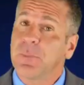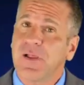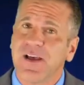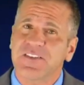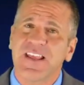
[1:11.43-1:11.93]

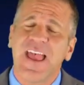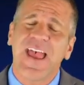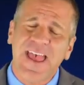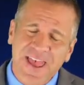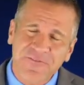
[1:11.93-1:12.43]
Plus,
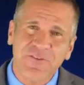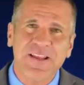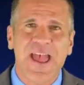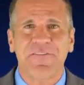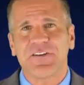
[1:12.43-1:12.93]

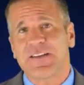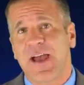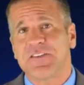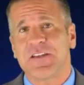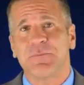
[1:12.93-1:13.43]
every
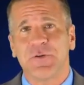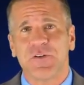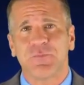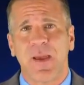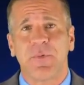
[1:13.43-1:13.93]
Advertising
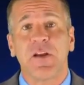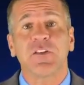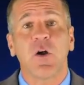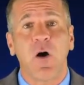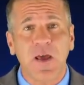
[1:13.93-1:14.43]
Boost member
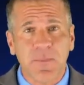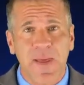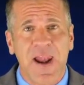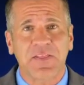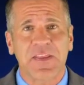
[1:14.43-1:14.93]
is
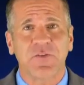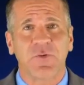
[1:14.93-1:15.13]
automatically